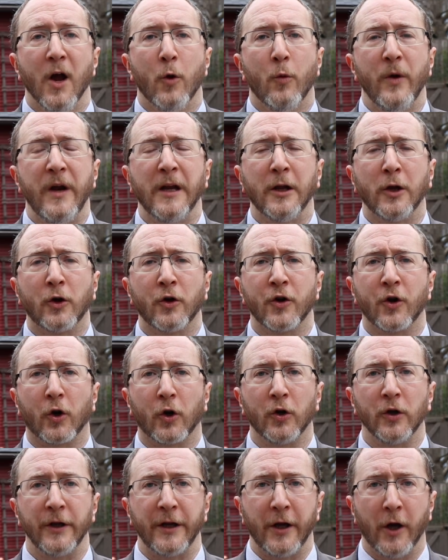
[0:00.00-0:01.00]
We learned
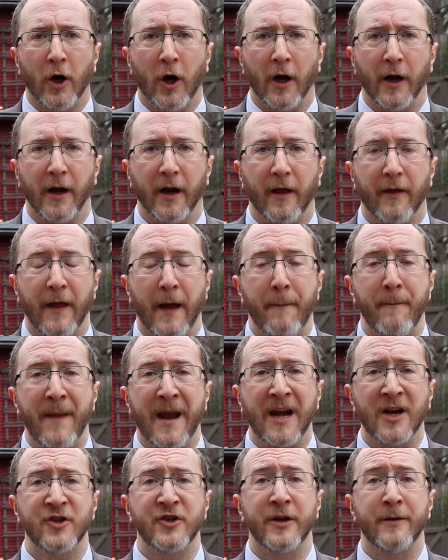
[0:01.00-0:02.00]
early on that
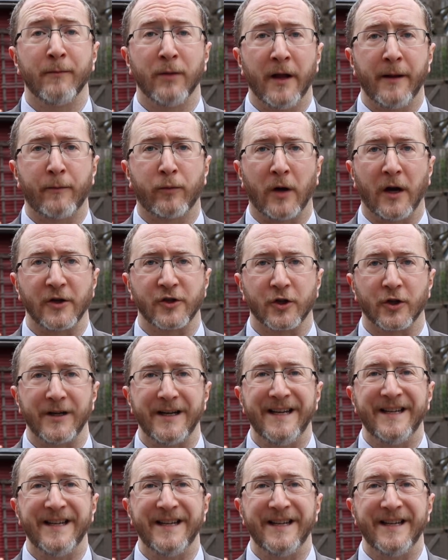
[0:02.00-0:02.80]
managing blood pressure